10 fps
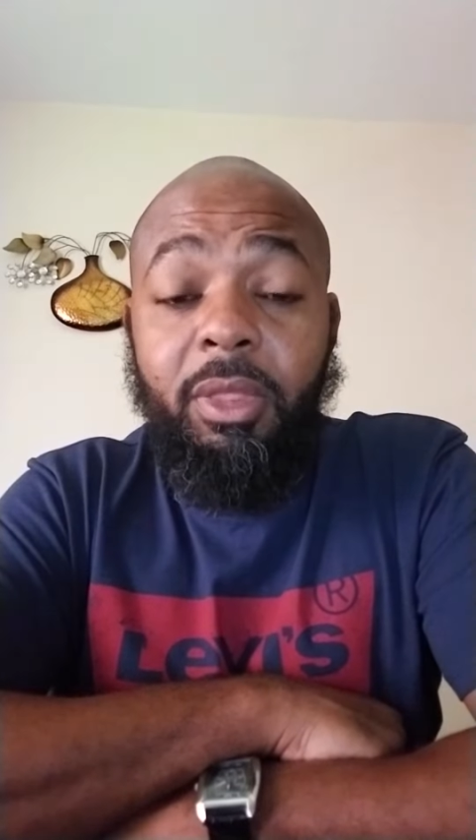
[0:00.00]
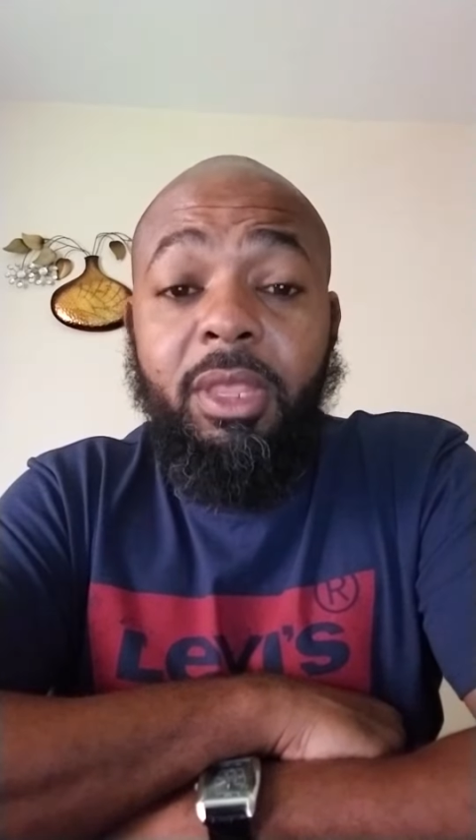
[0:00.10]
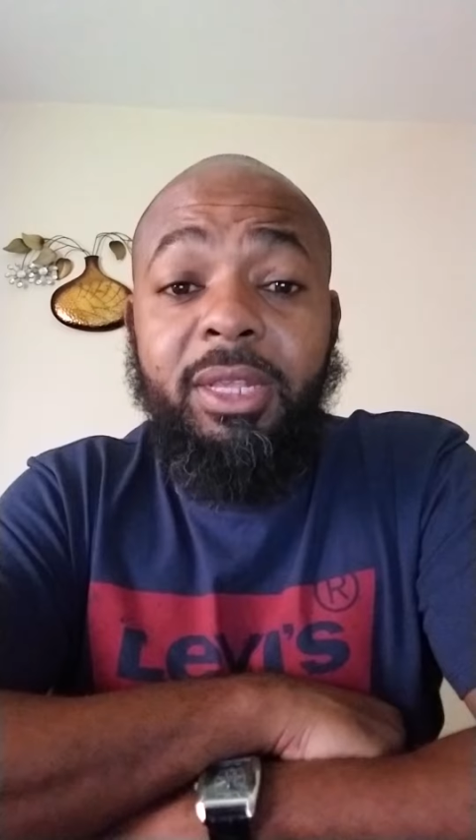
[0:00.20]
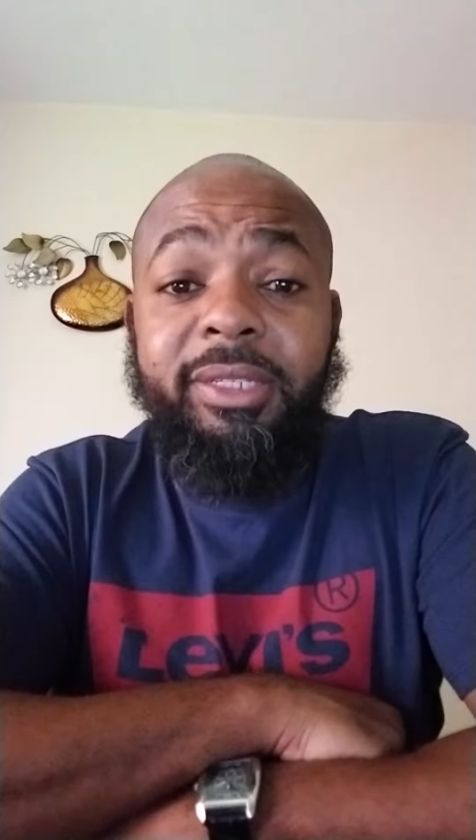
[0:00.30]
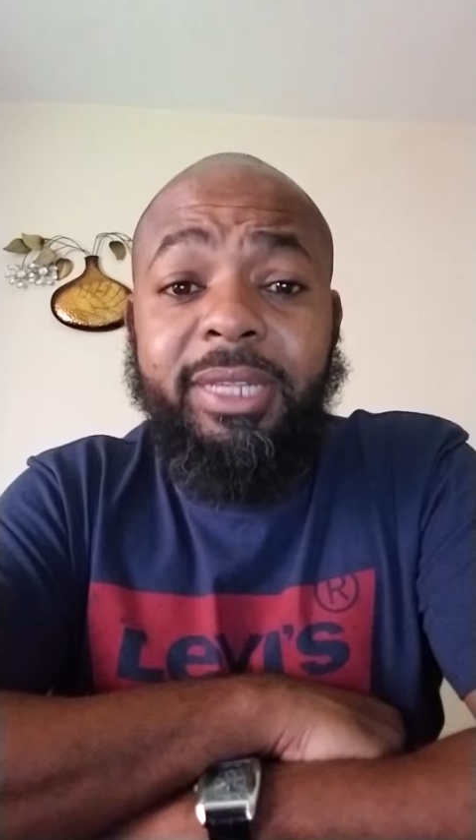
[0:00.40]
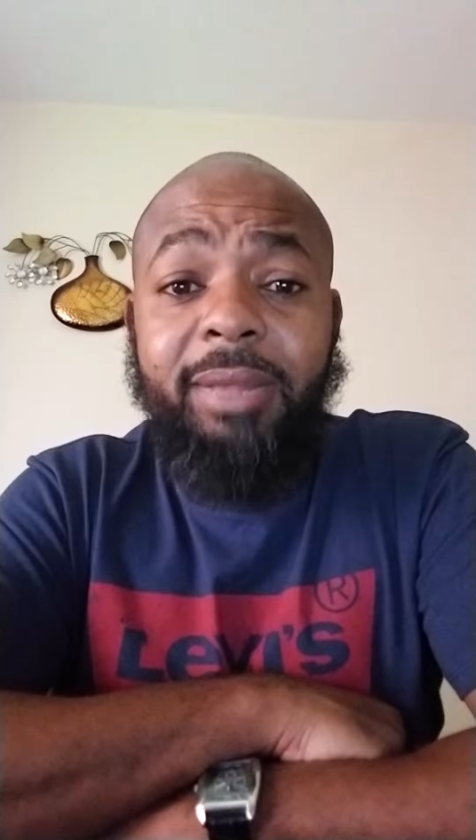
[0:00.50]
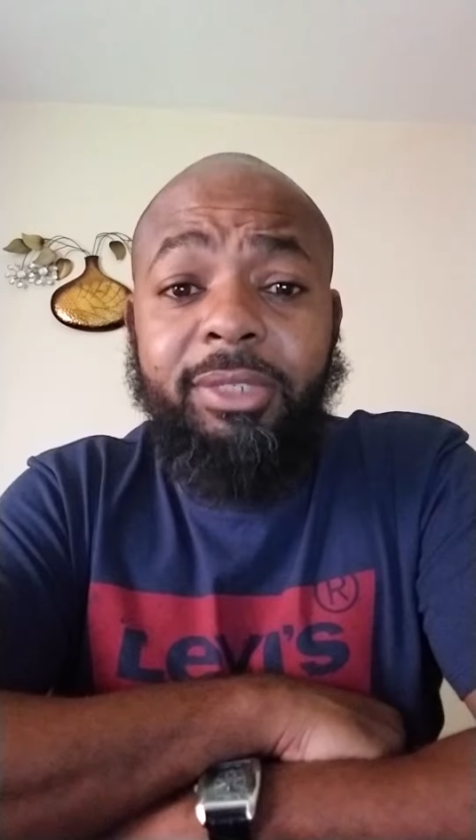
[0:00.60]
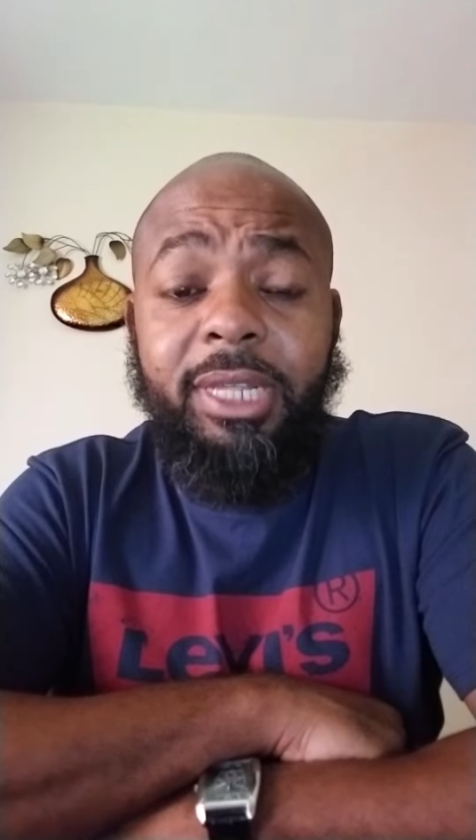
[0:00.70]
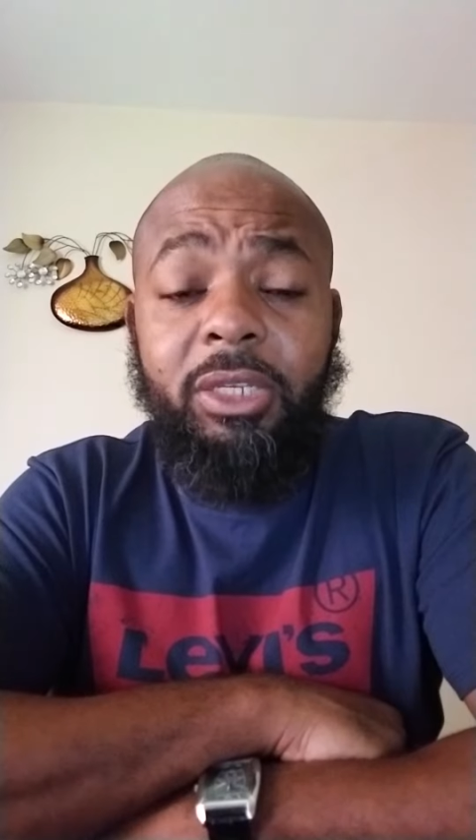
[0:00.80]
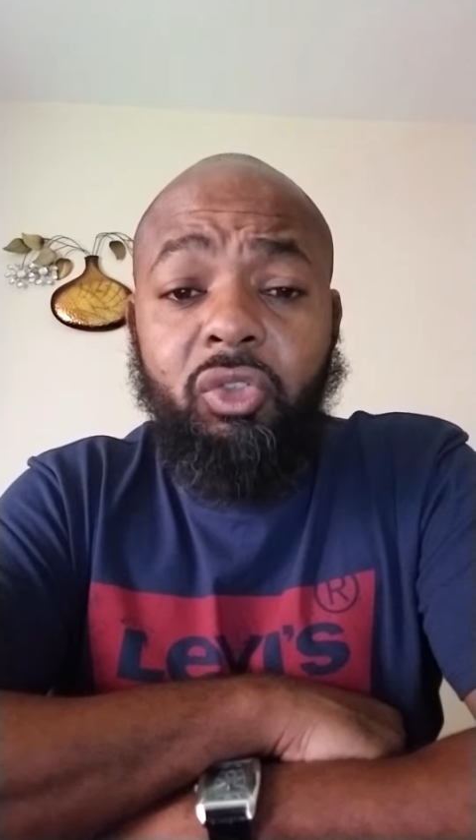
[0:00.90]
stop
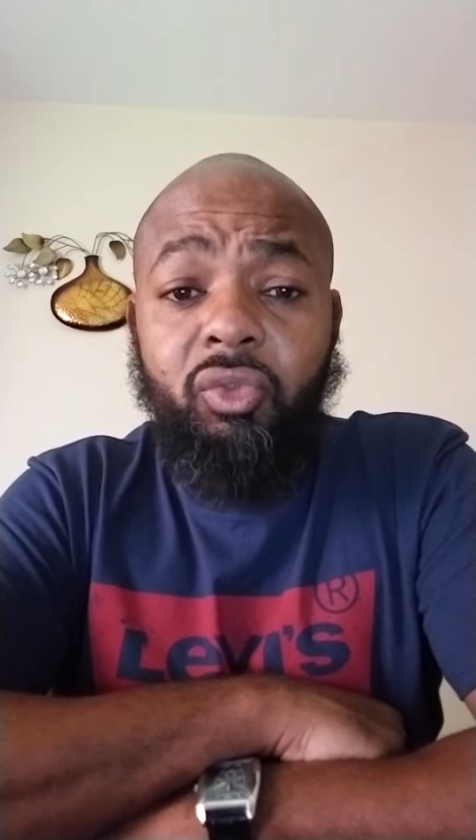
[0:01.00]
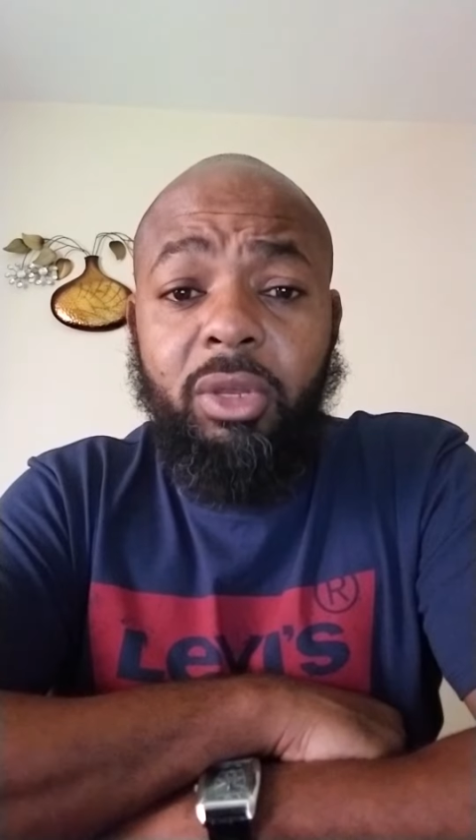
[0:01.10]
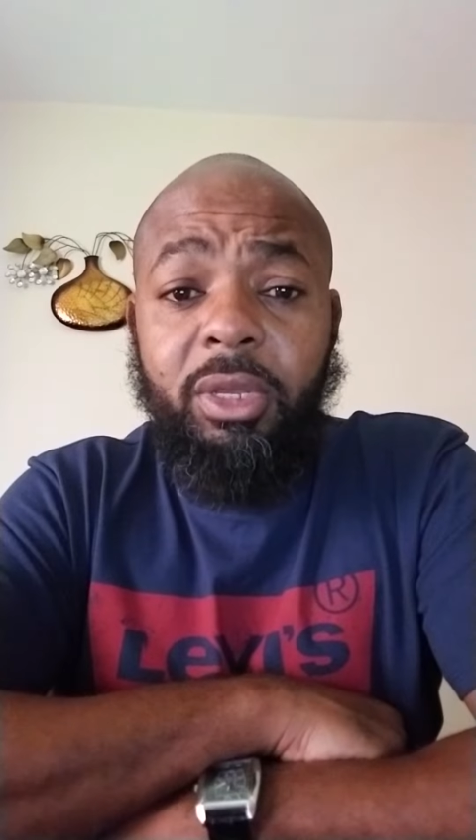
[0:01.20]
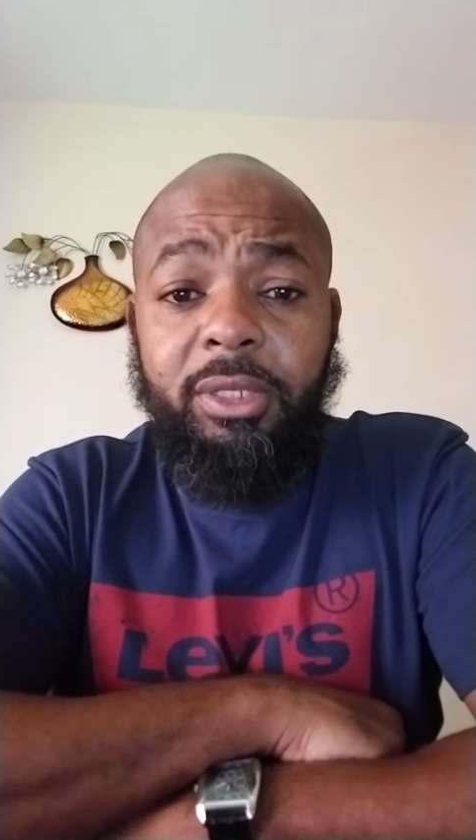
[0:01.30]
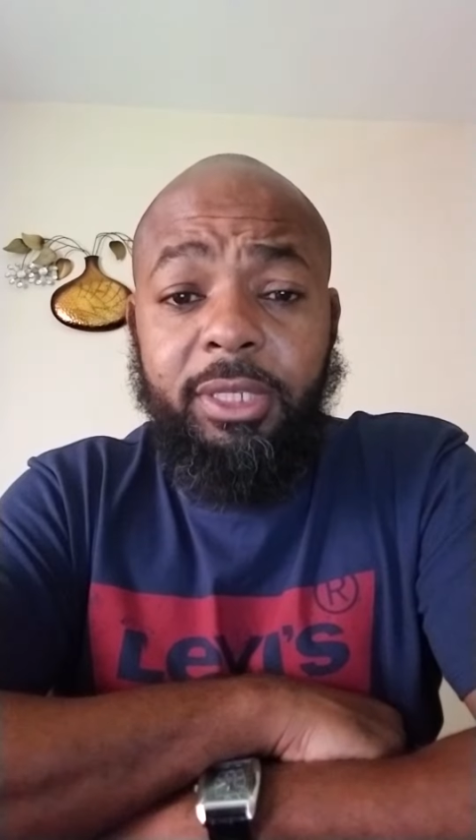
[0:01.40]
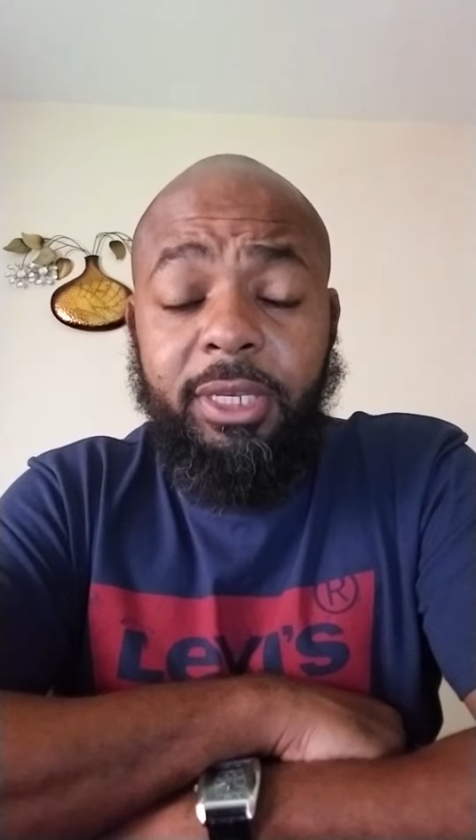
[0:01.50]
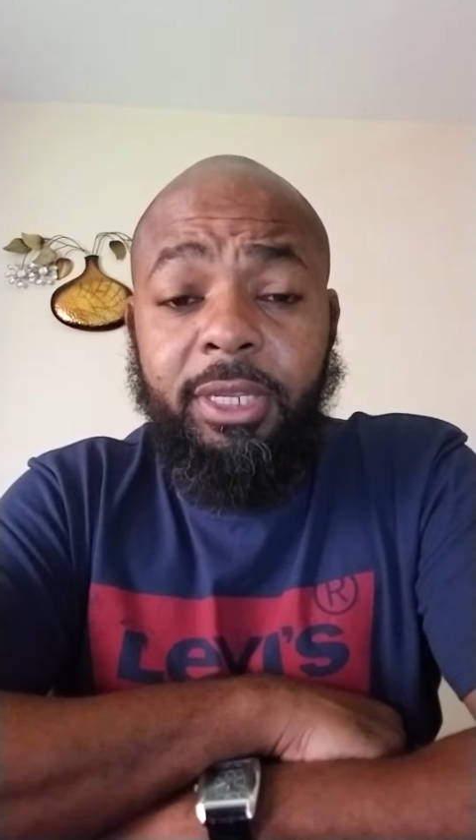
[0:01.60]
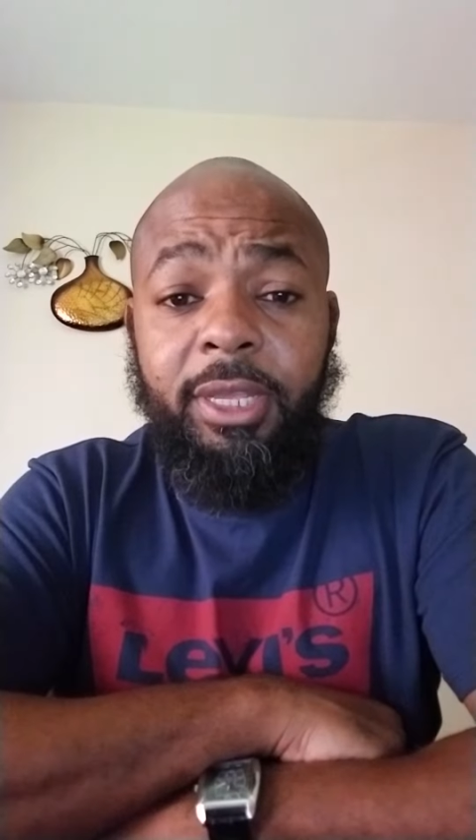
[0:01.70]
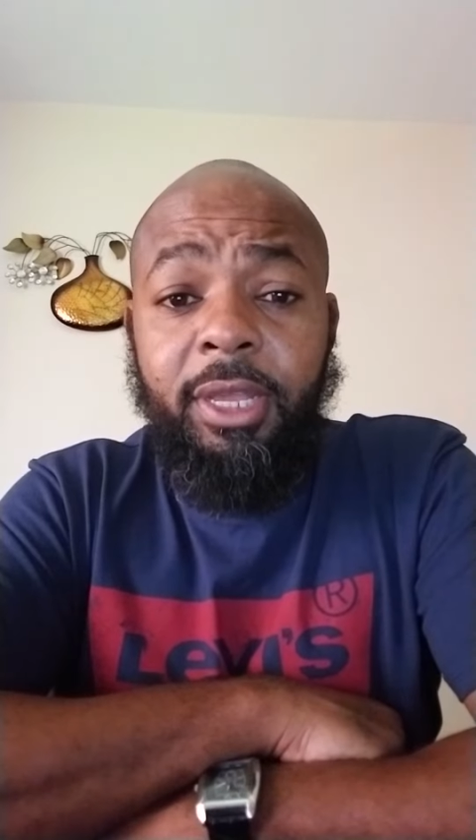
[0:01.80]
selling drugs and